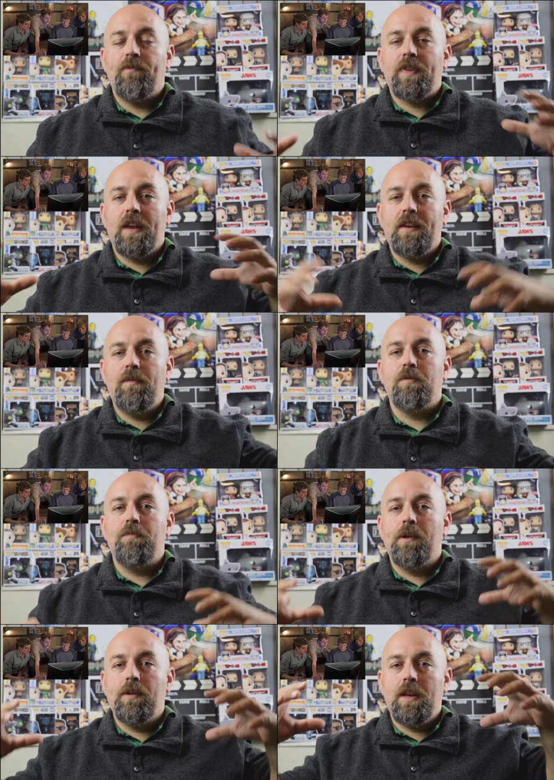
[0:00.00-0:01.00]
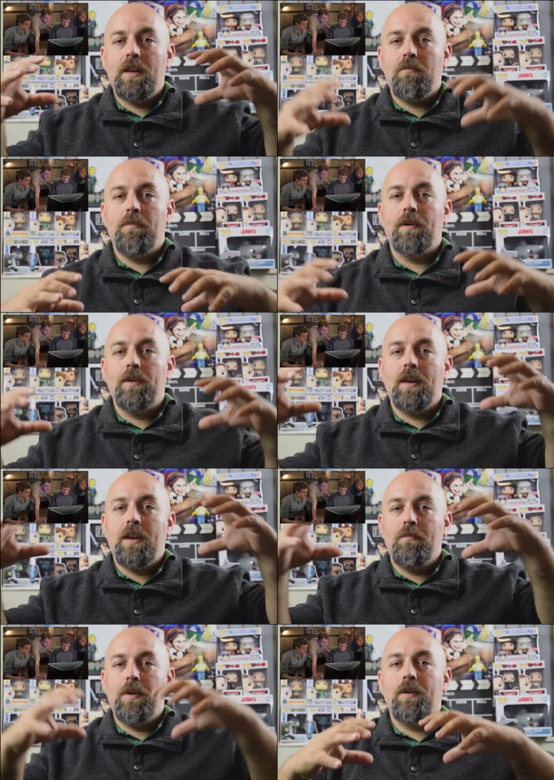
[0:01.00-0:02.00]
and keeps building and building
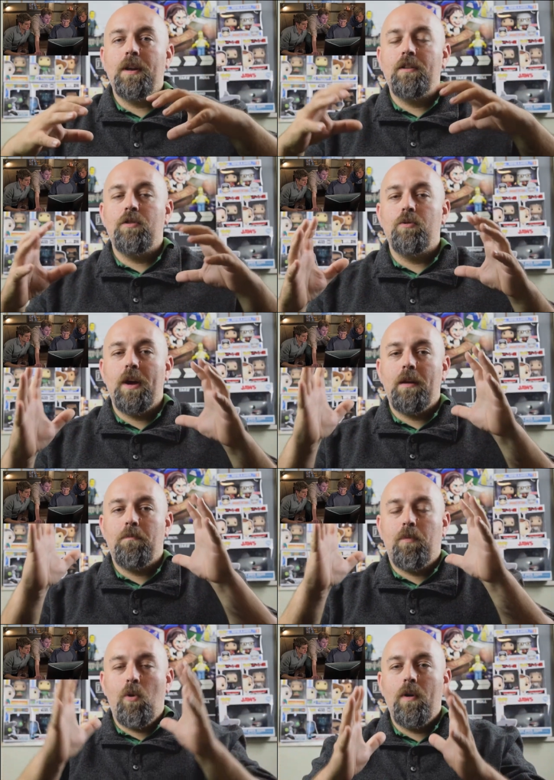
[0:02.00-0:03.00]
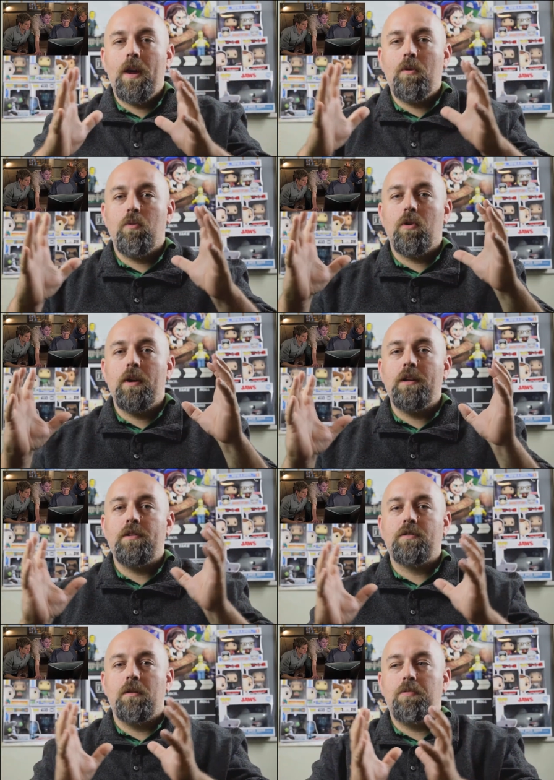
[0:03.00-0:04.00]
and building to a point where it
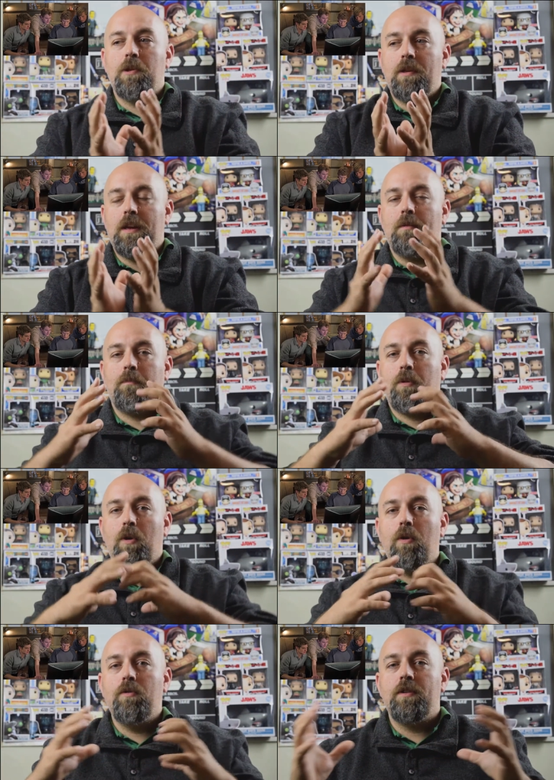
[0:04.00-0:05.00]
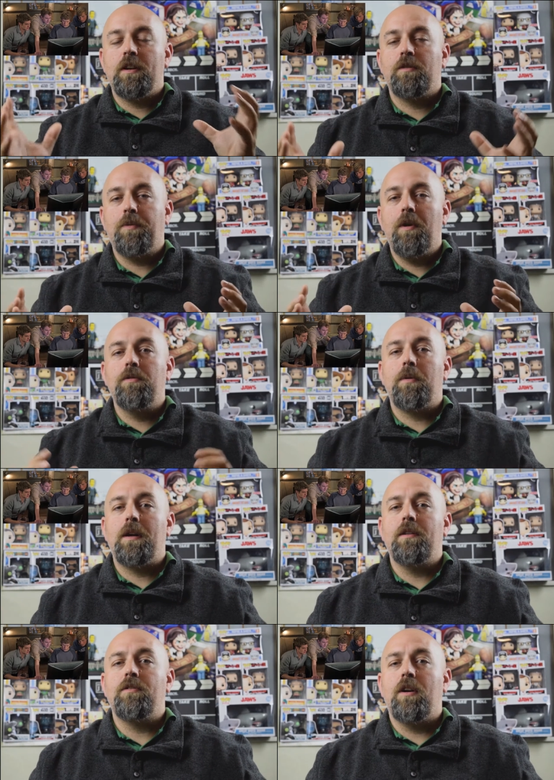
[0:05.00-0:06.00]
just completely implodes and explodes
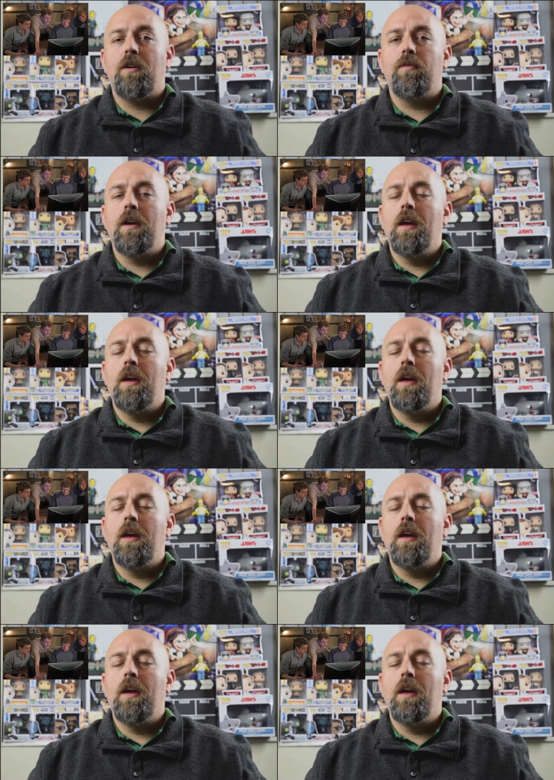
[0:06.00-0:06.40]
upon itself.